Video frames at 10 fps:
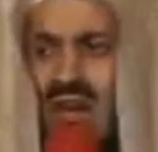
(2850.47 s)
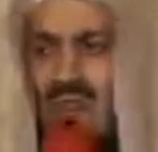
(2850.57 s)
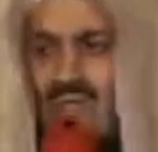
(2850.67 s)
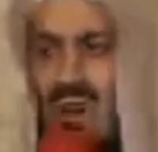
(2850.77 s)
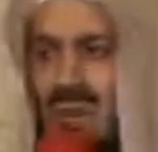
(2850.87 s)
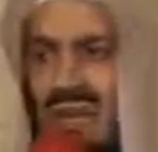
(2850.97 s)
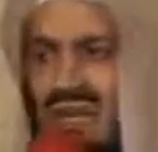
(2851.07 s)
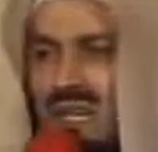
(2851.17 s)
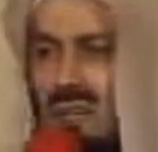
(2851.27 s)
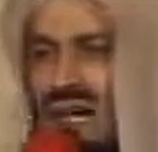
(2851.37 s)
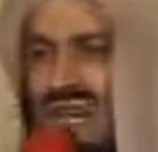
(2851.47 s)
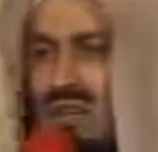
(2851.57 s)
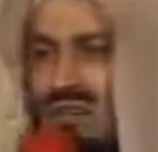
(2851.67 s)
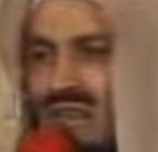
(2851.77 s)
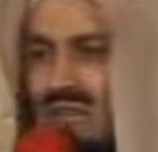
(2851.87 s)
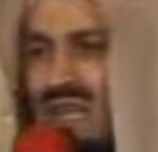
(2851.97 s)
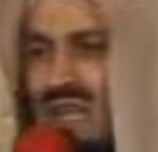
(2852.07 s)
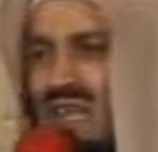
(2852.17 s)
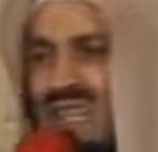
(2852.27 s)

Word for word: are of the opinion, the bulk of them,